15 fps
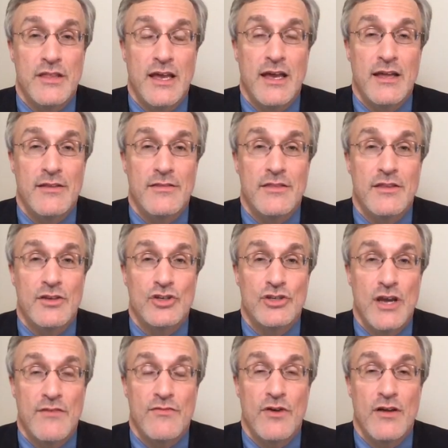that the
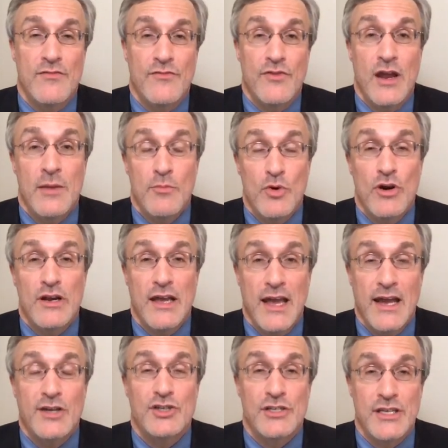Chevron framework
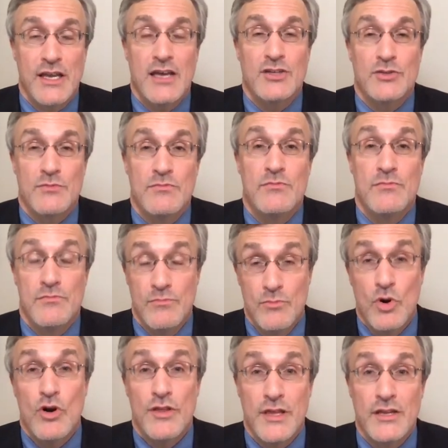actually has
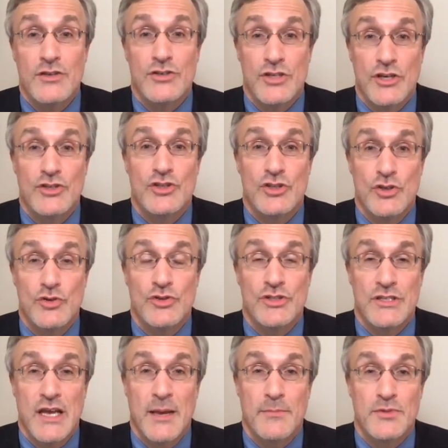more than just two
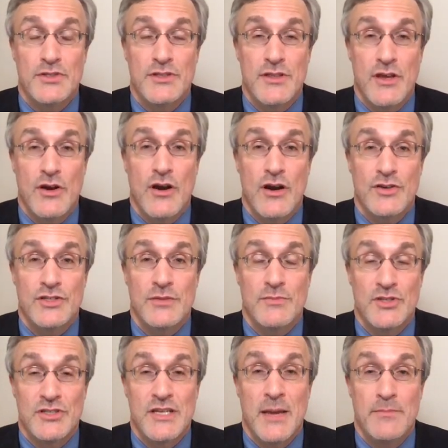steps. There are some
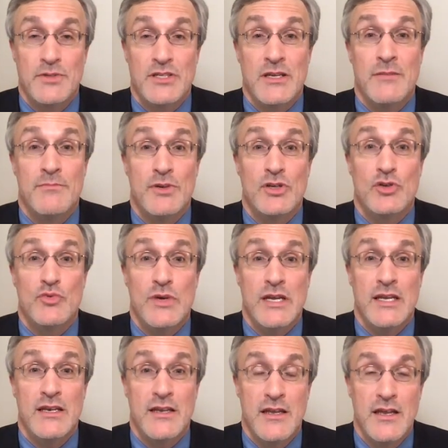steps in
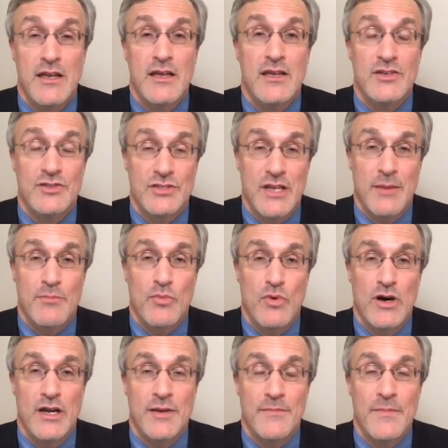between step
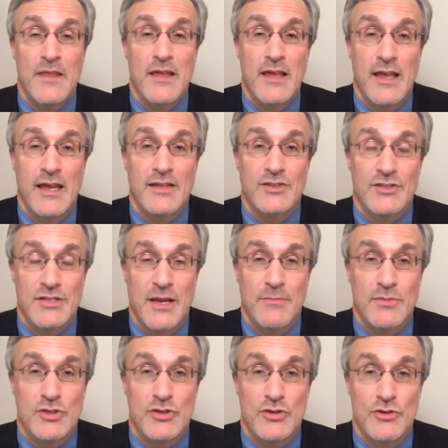one and
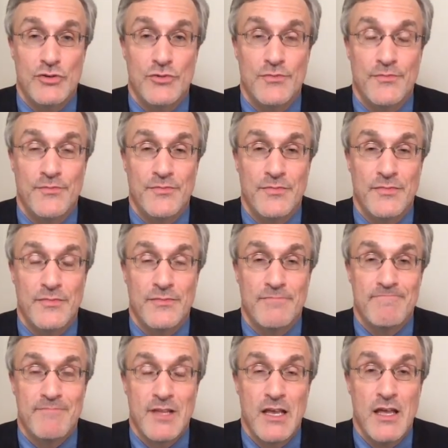step two.
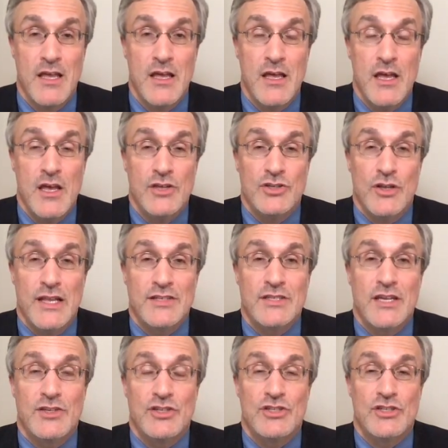So let's
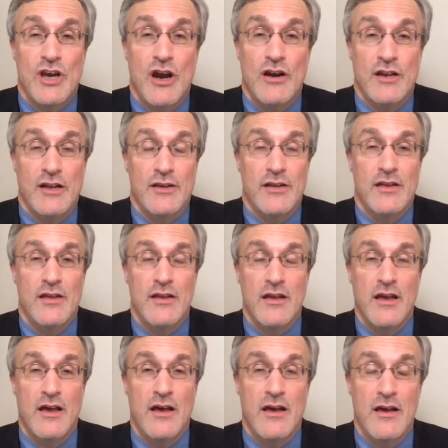get started.
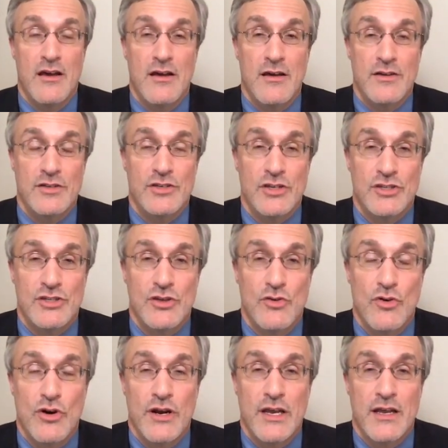Just to
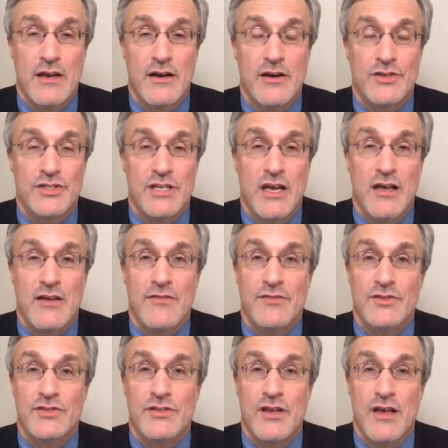orient ourselves,